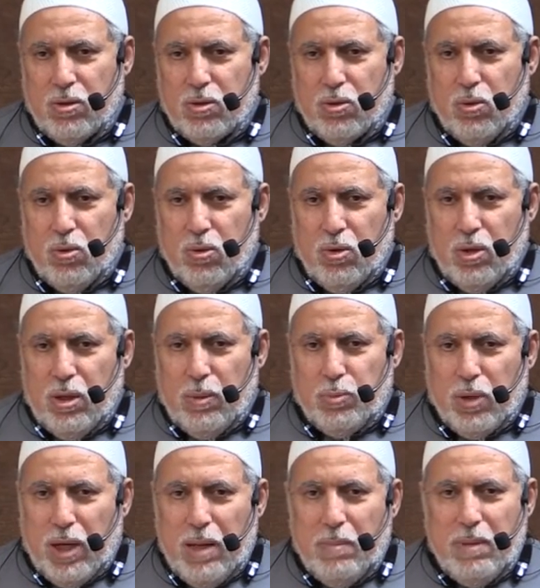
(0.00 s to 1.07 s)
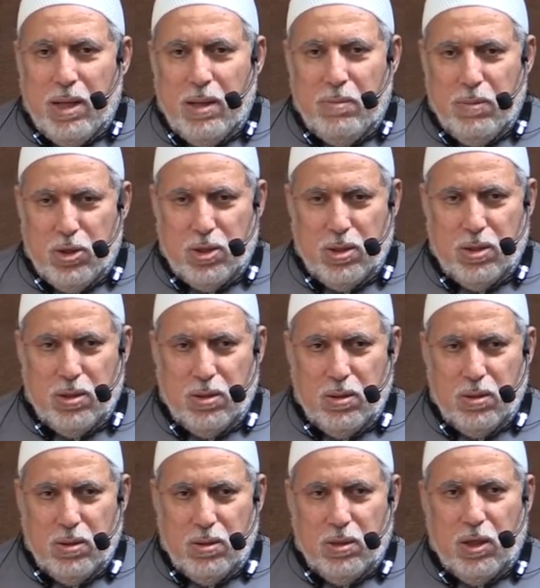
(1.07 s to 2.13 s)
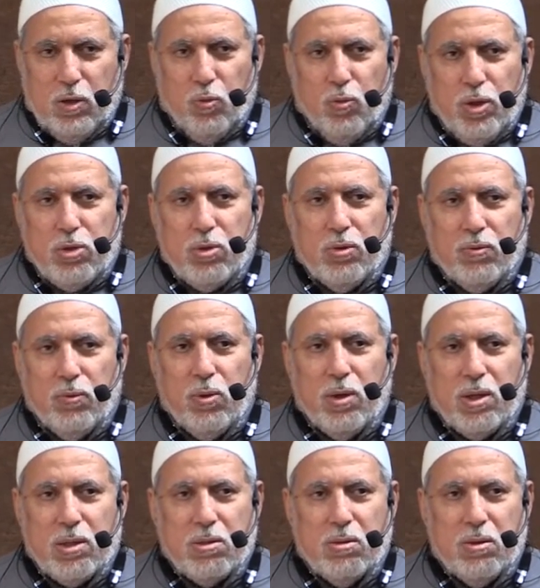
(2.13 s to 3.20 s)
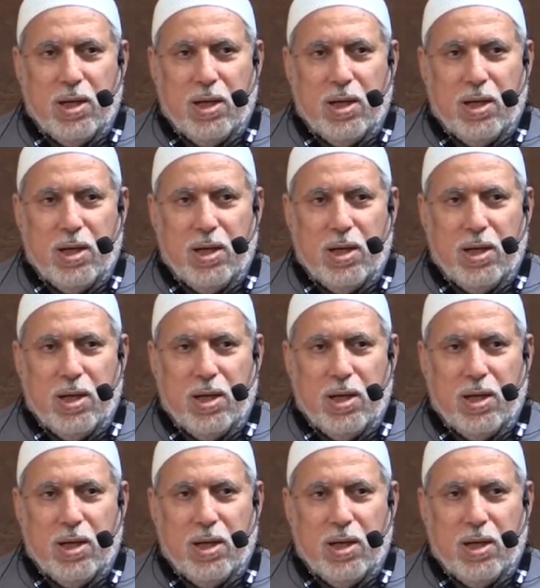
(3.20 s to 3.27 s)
So the primary mission that we should focus